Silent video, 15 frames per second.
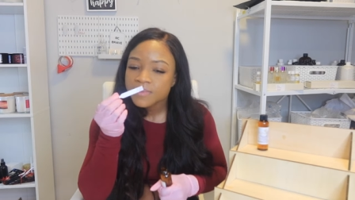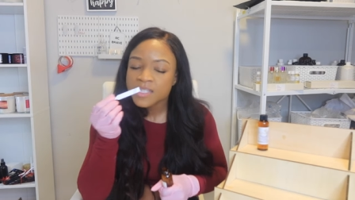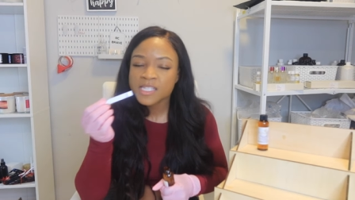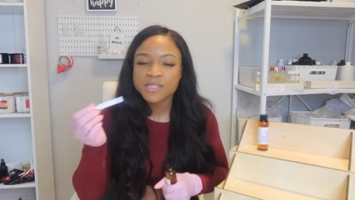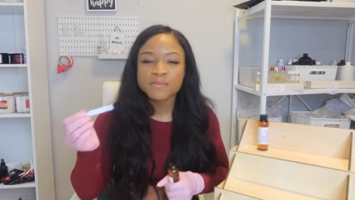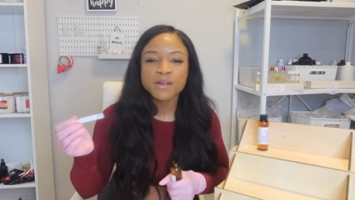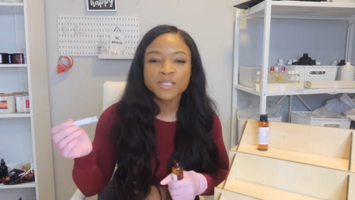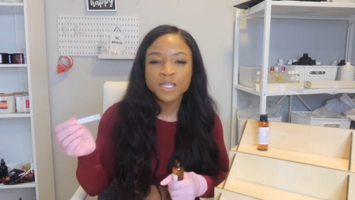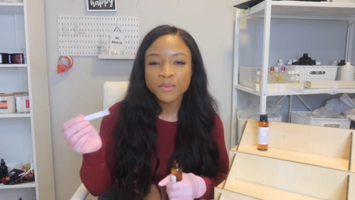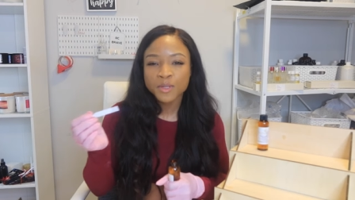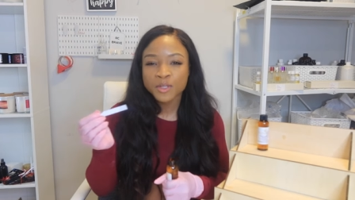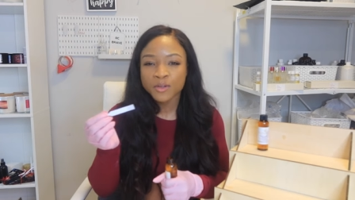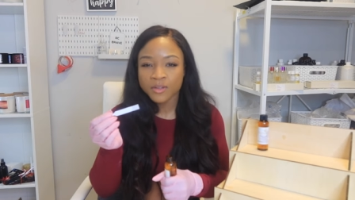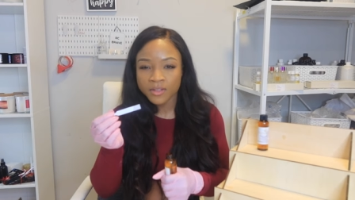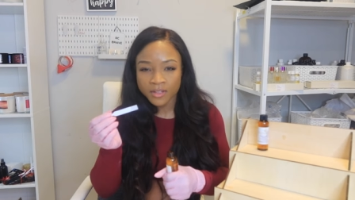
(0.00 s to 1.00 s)
It smells like
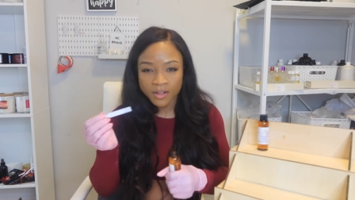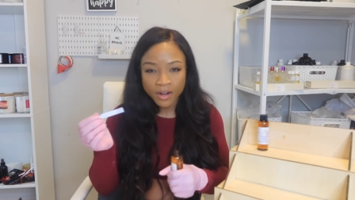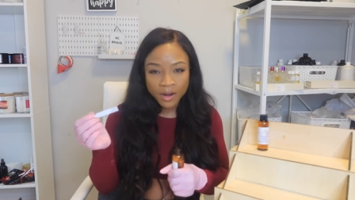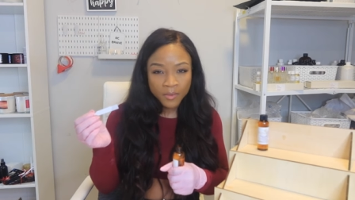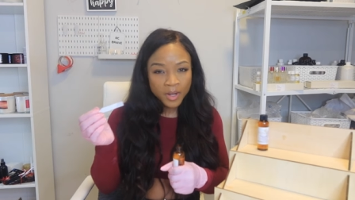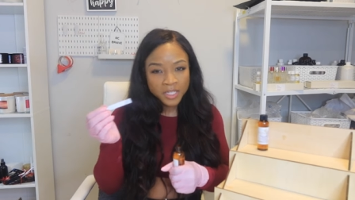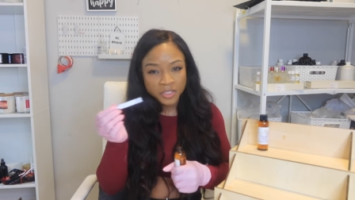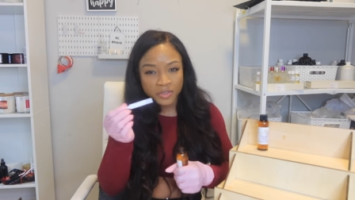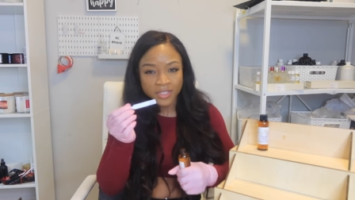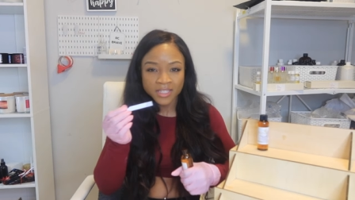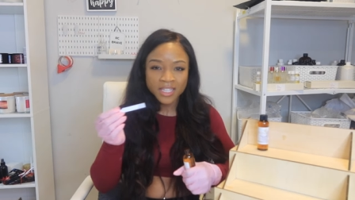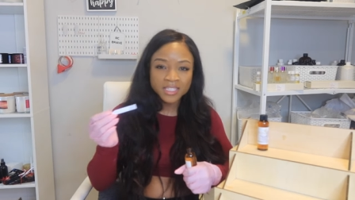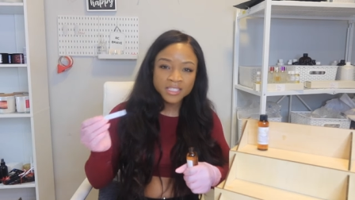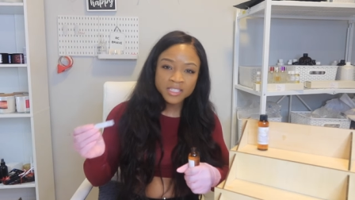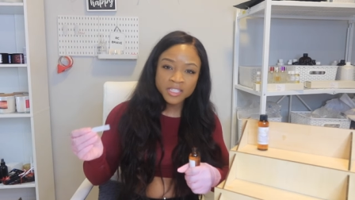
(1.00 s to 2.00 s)
when you go to the car wash, you
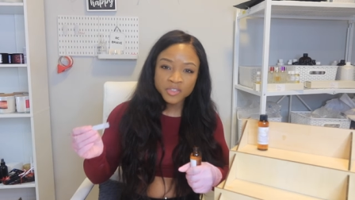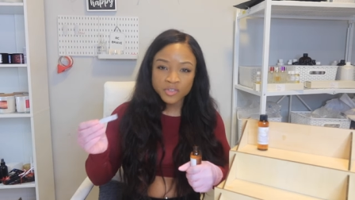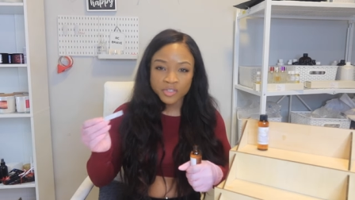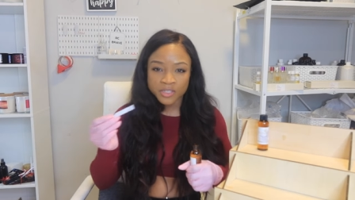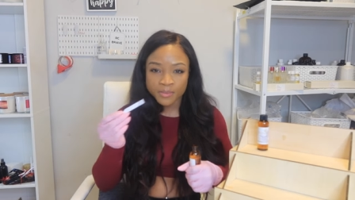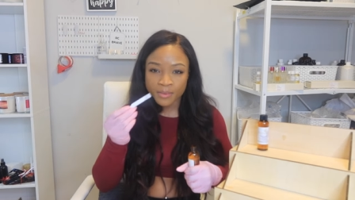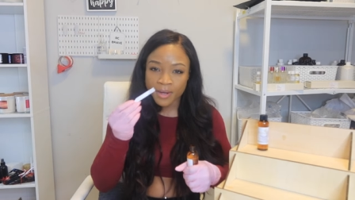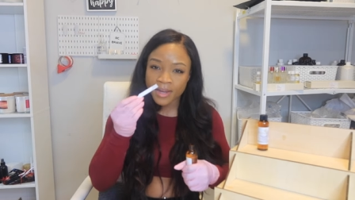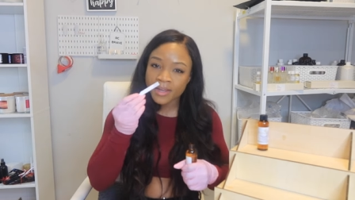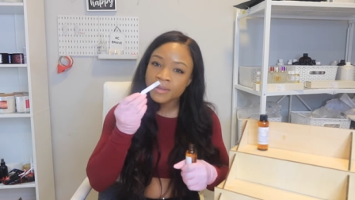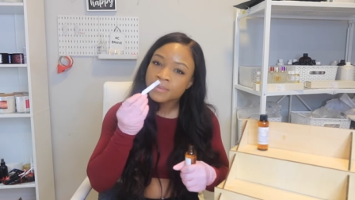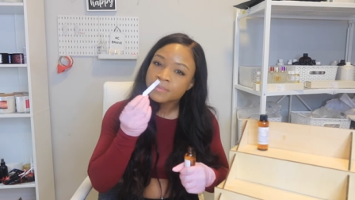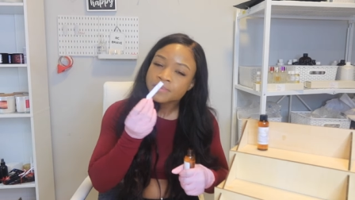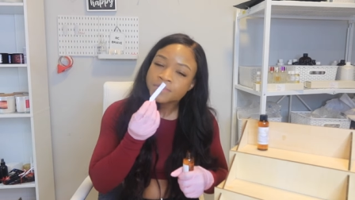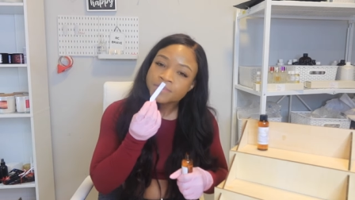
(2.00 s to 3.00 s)
get that citrus spray.